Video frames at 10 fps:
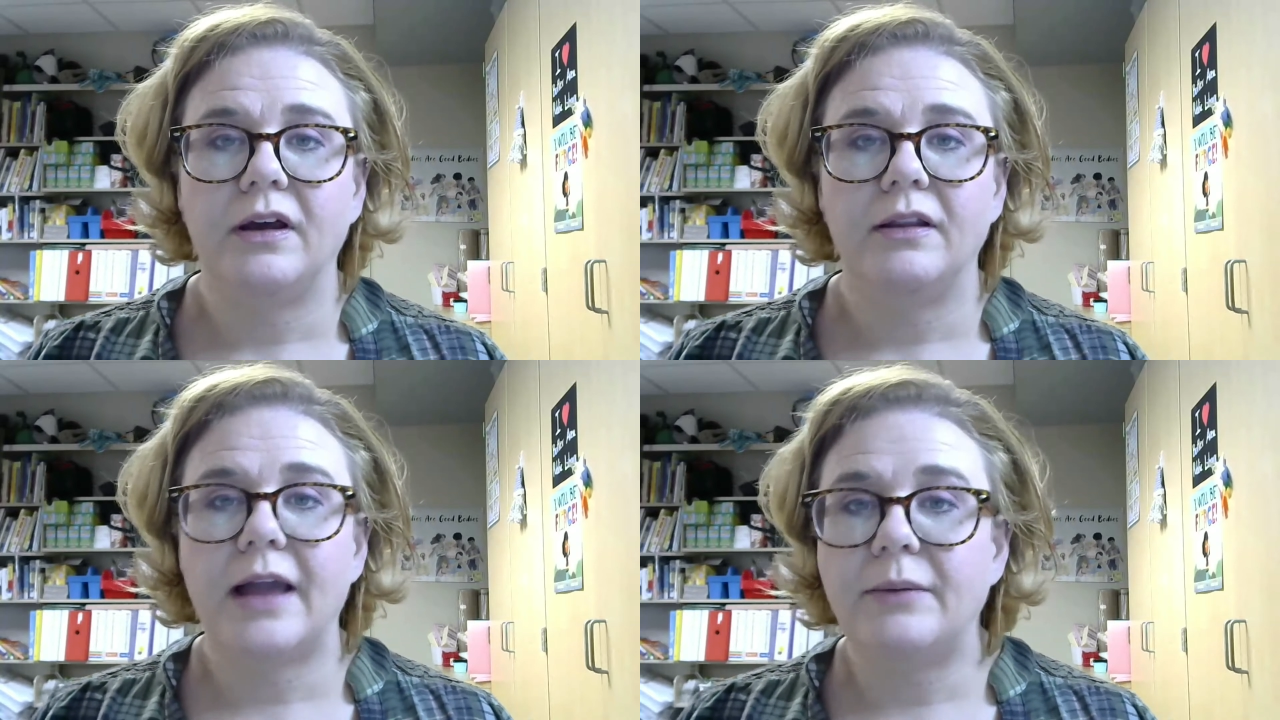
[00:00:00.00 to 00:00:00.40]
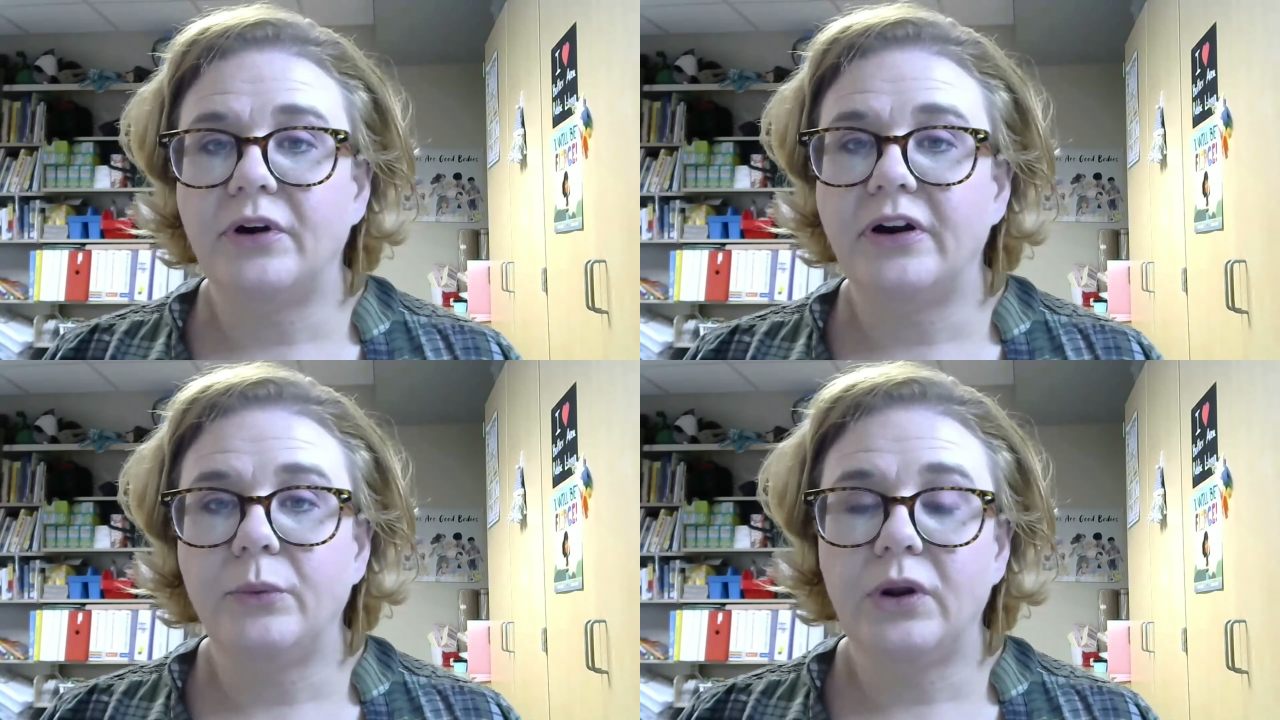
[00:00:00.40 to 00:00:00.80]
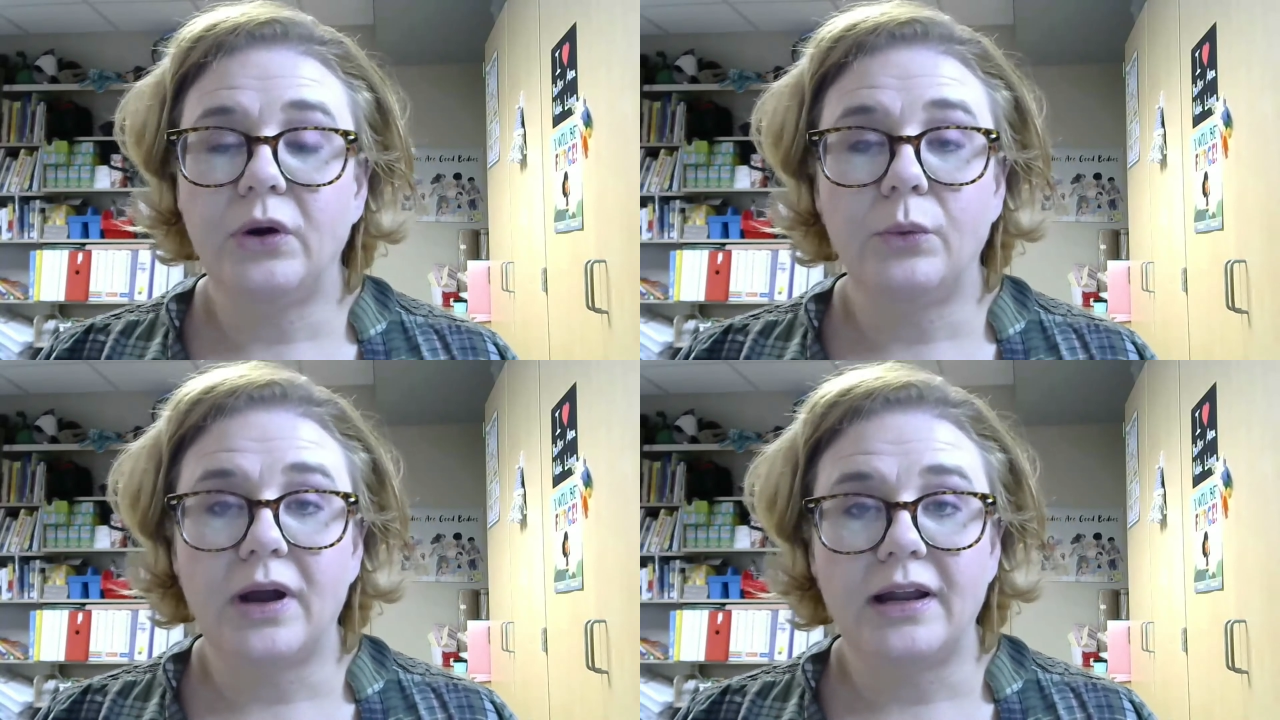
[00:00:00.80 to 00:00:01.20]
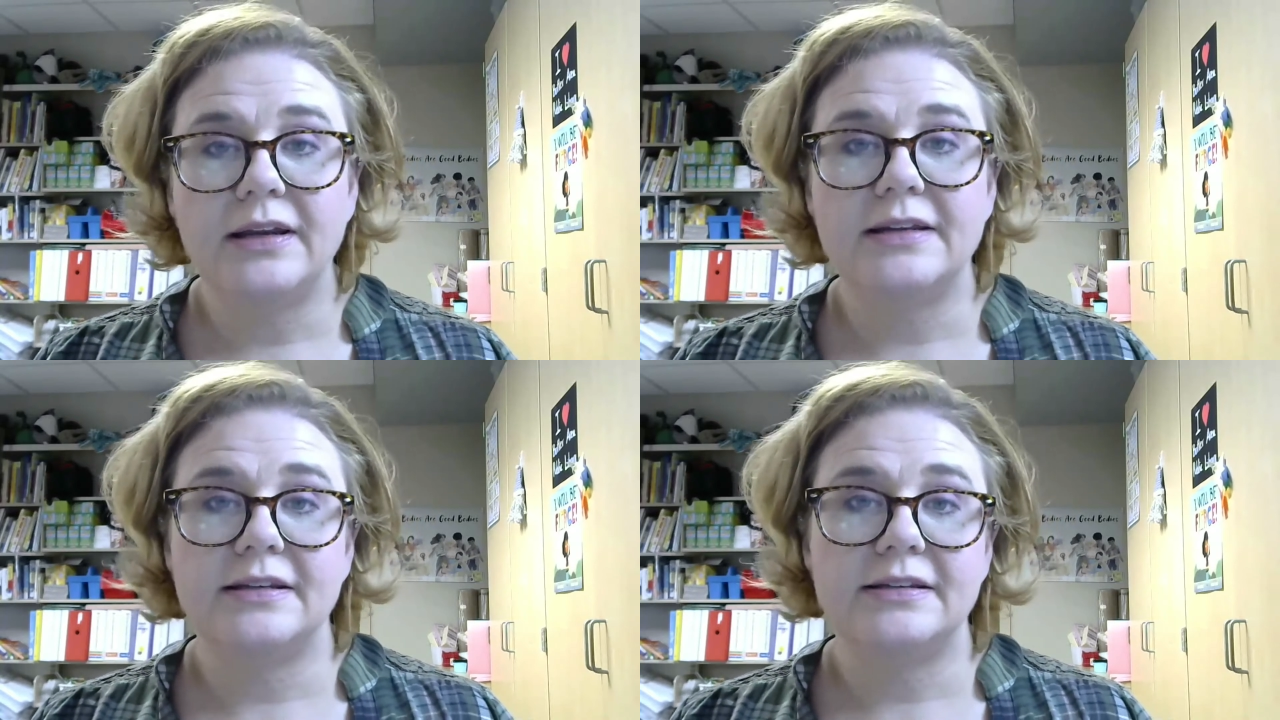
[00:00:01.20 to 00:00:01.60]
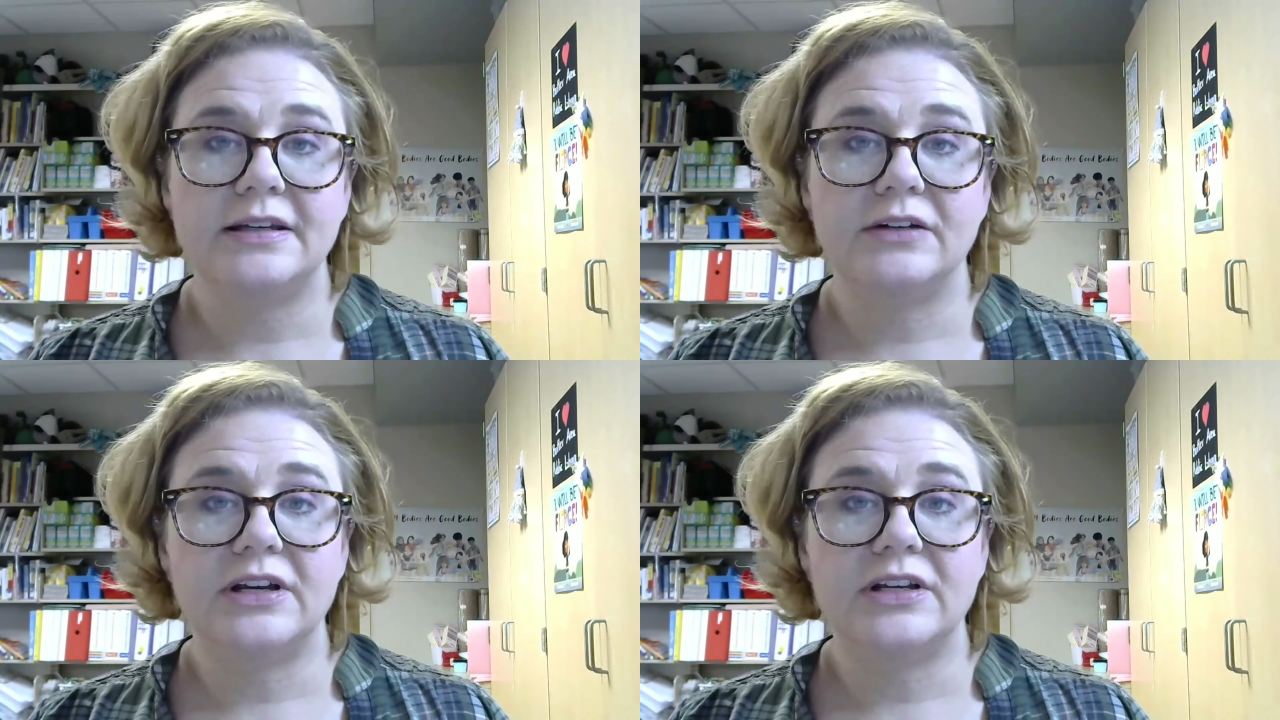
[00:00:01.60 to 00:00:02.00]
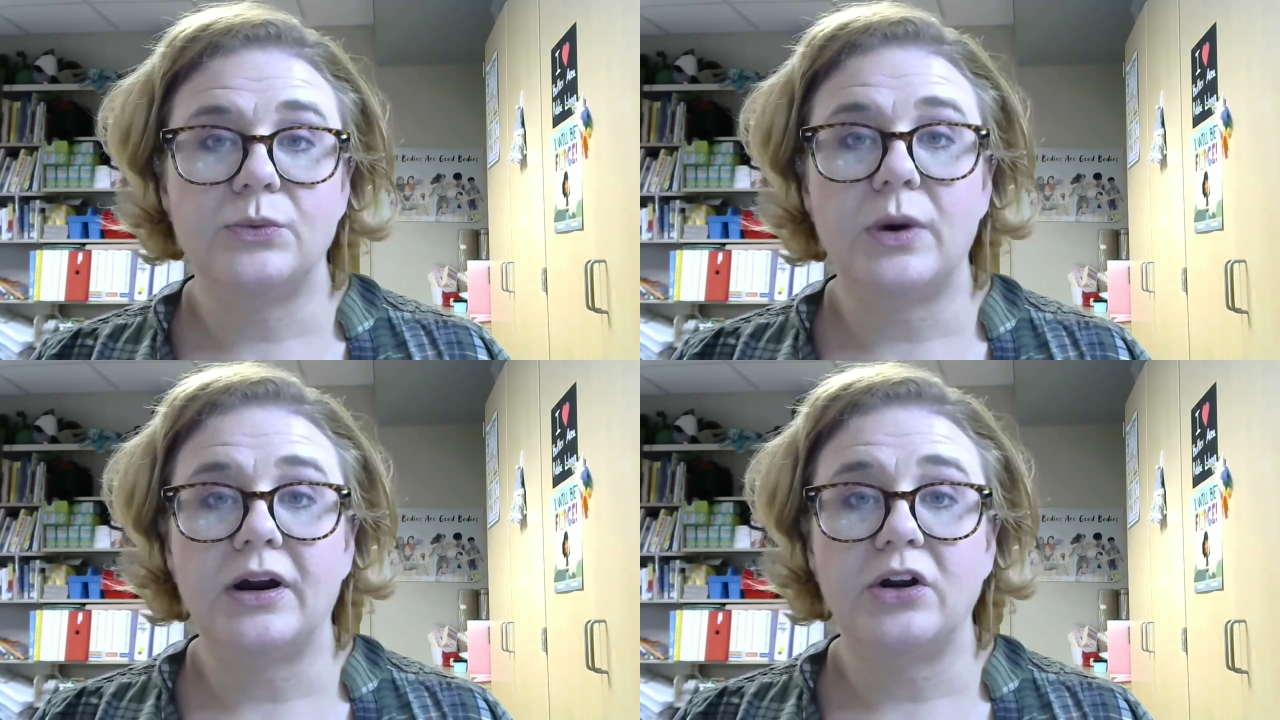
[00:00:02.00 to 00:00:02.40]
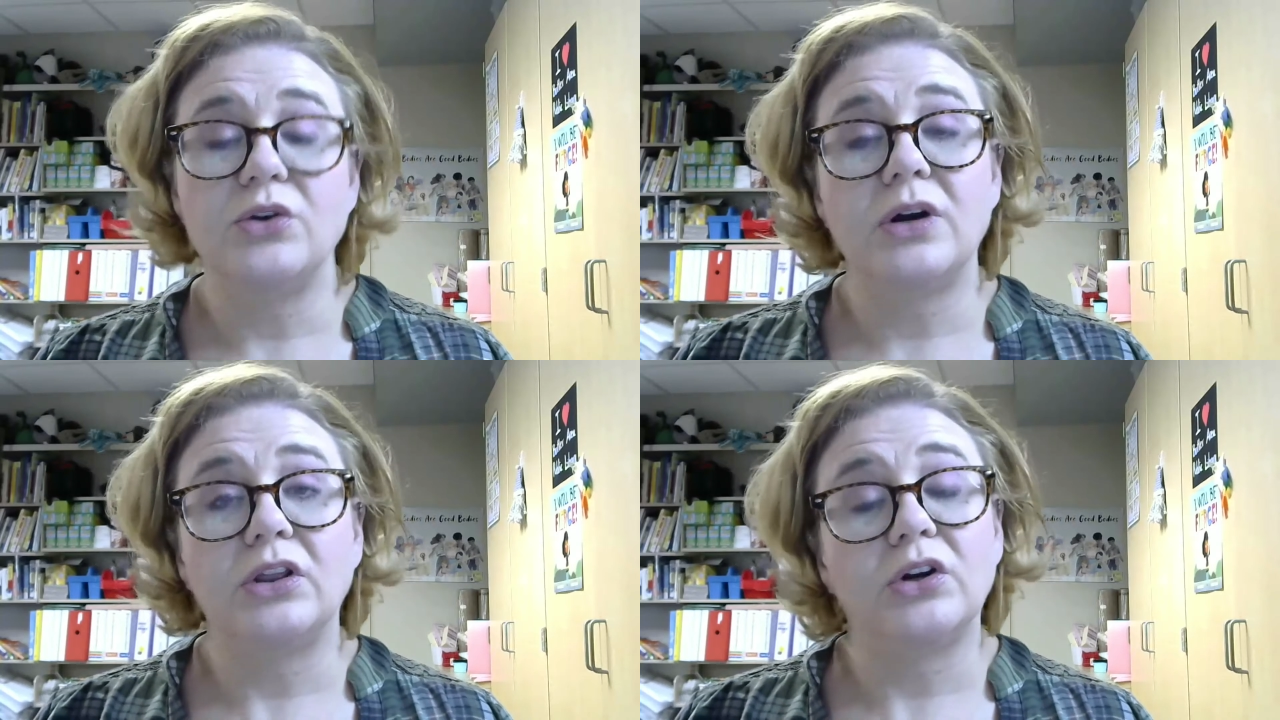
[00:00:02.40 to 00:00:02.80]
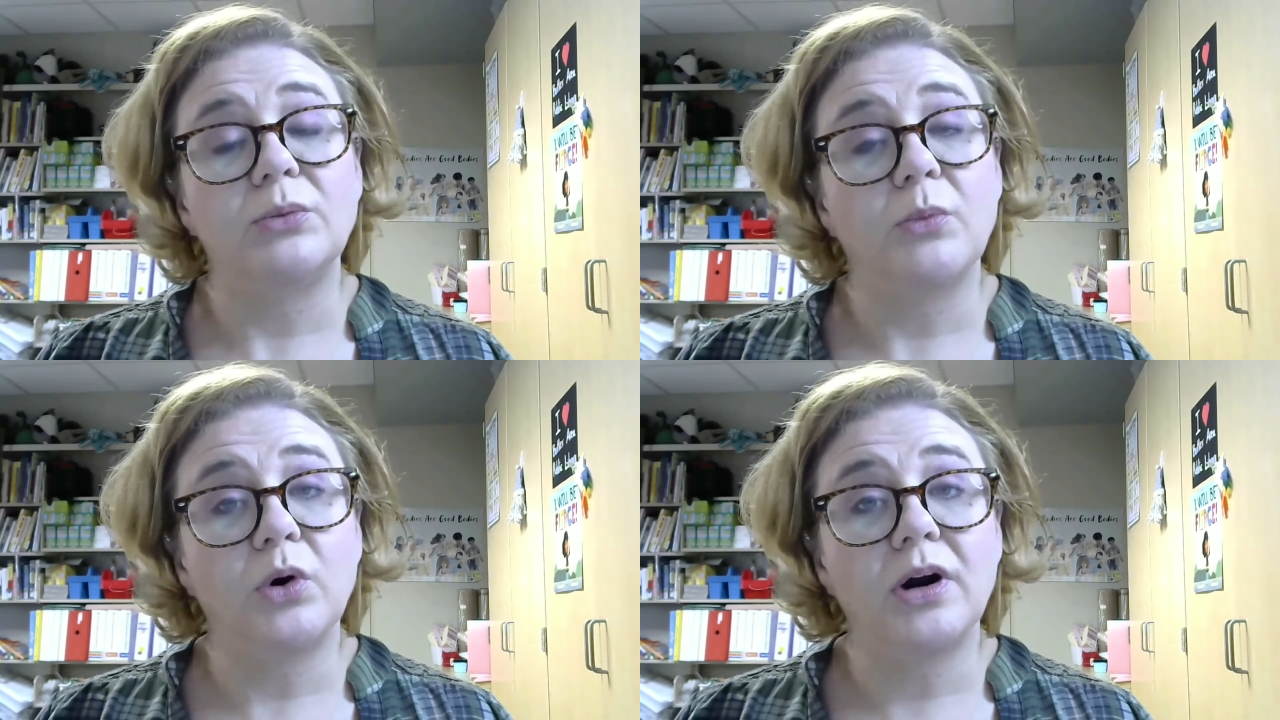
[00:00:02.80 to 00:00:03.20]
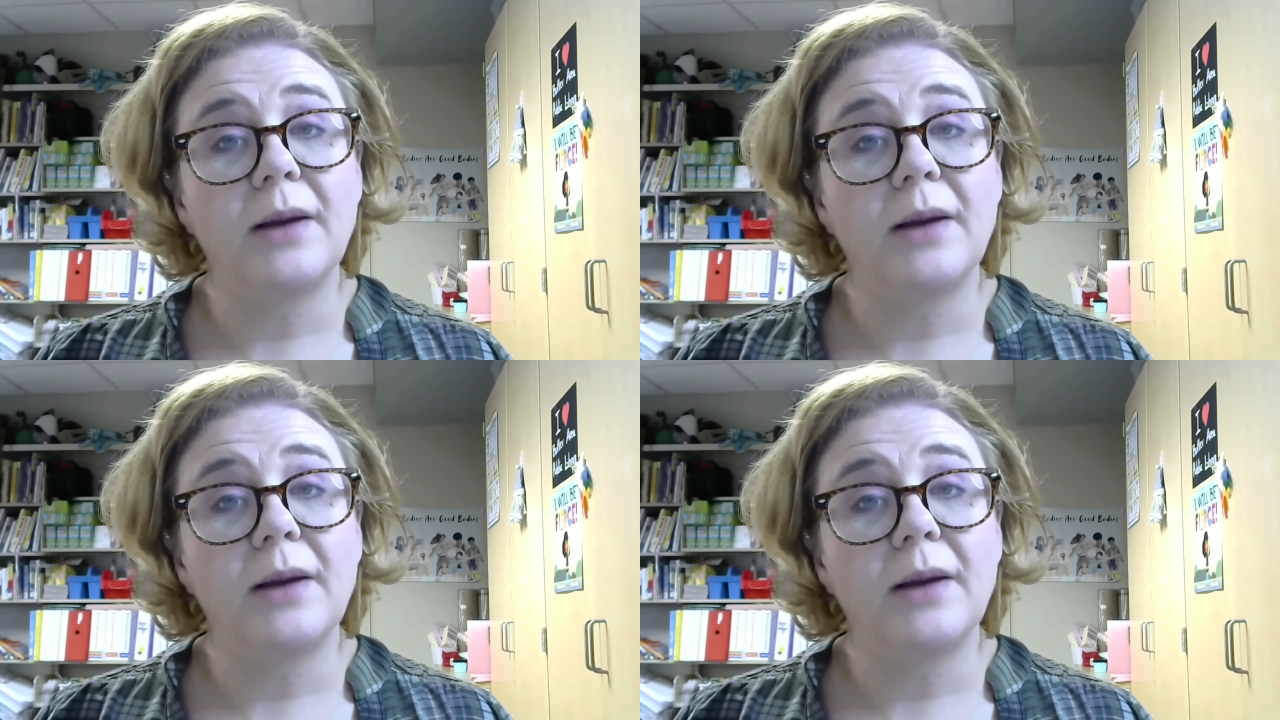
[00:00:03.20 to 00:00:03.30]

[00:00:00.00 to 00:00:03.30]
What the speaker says: Library 101 is a series where you can learn more